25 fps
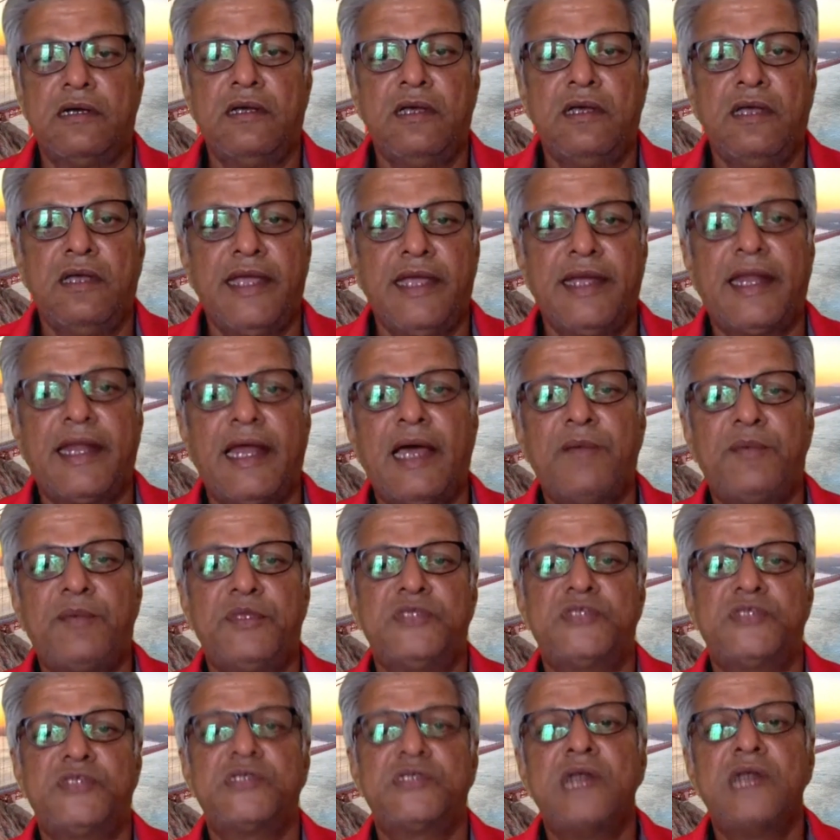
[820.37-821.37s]
It happens
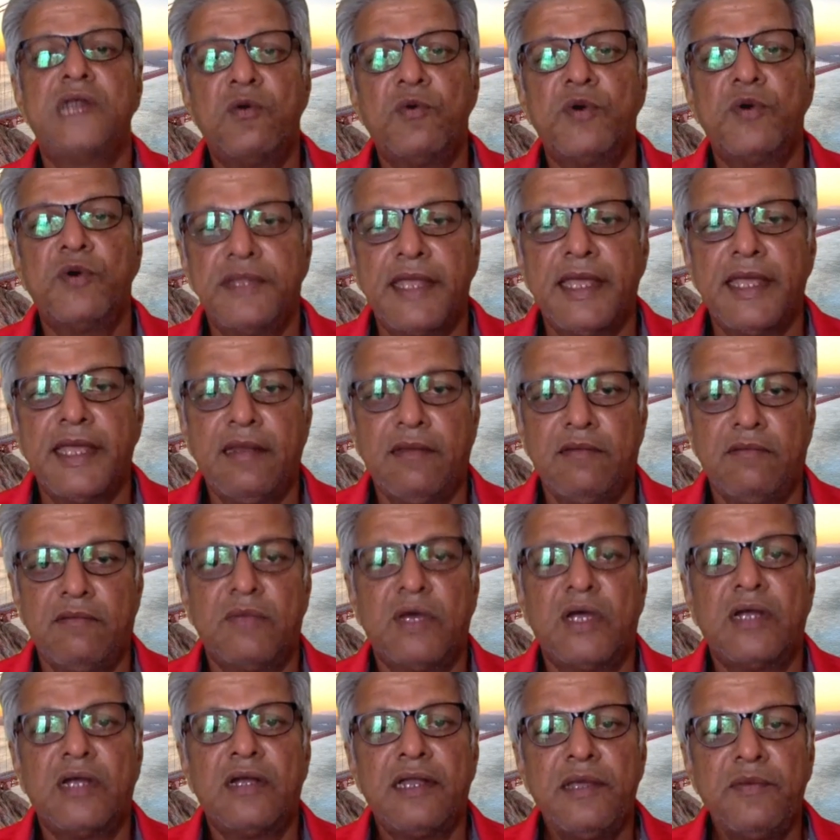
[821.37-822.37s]
now and then,
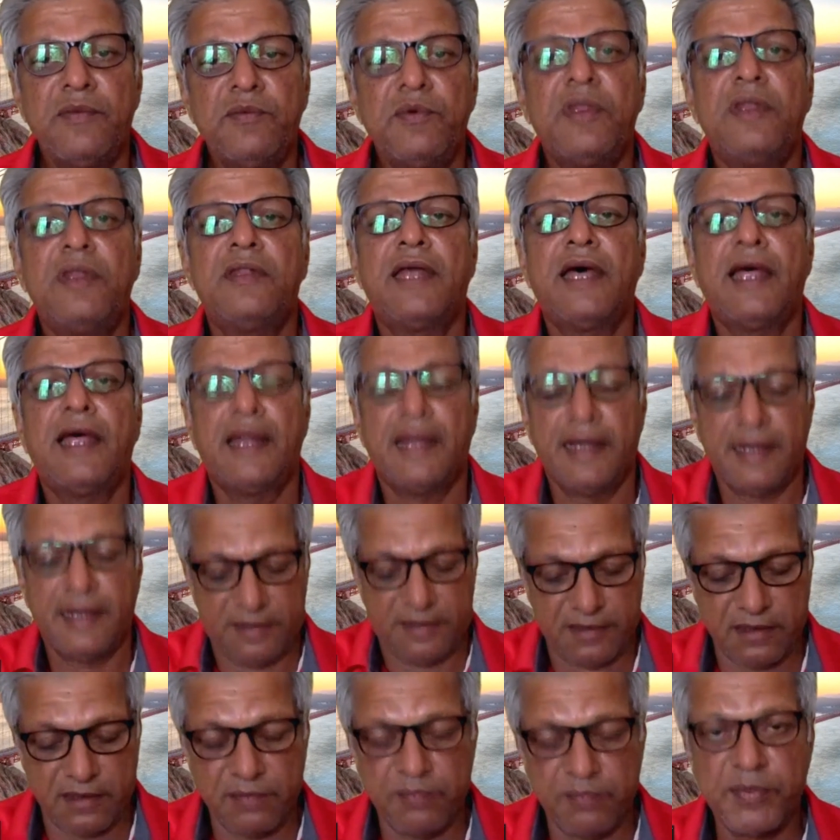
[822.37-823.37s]
but even that
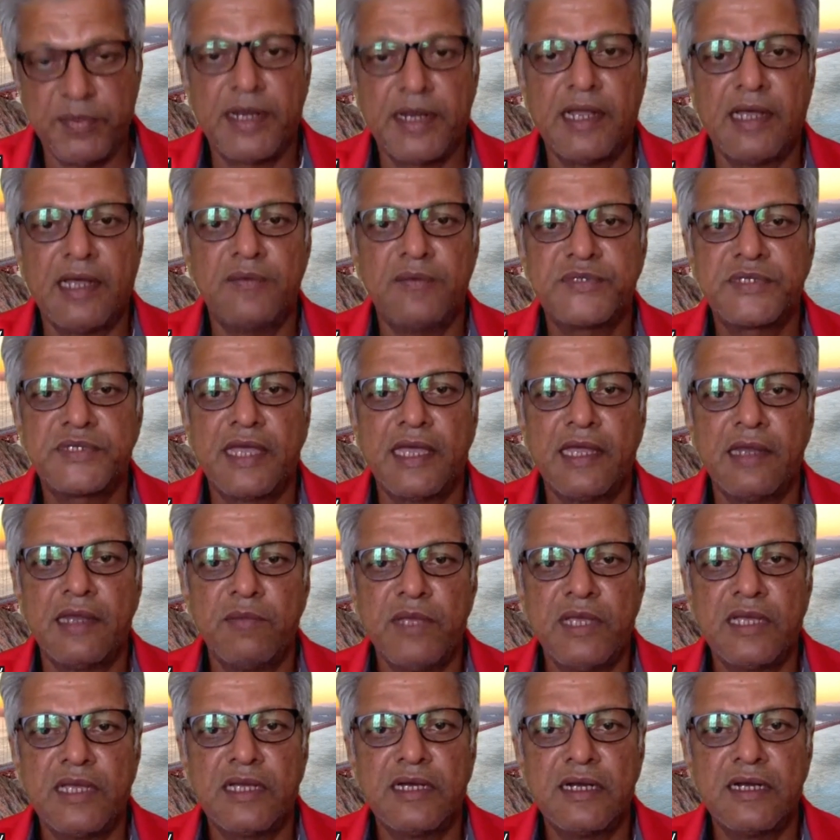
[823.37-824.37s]
perhaps can be
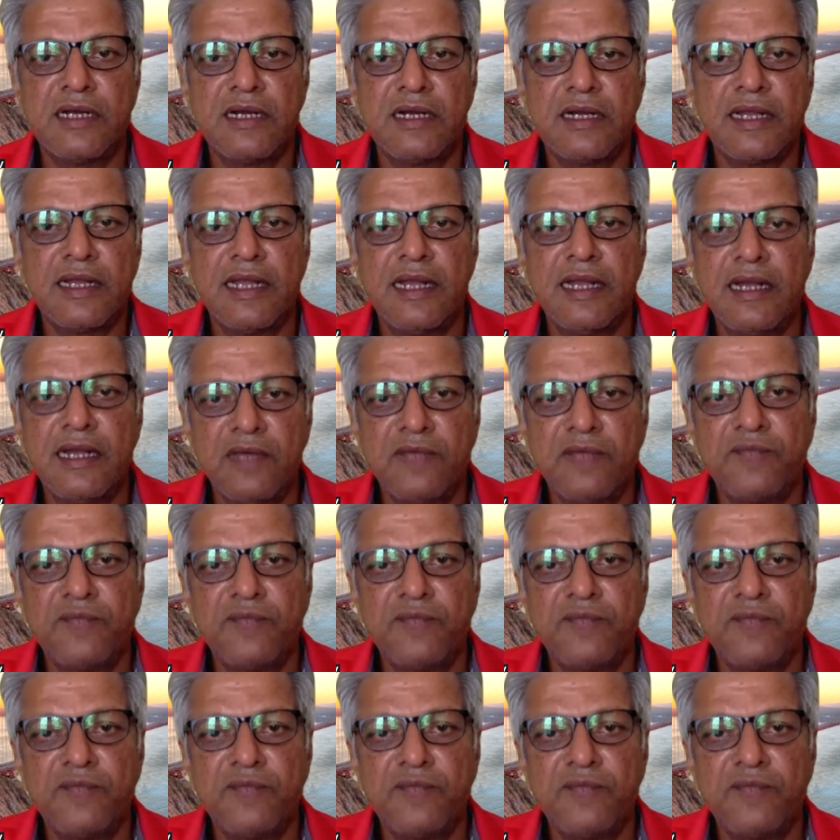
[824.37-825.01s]
curtailed if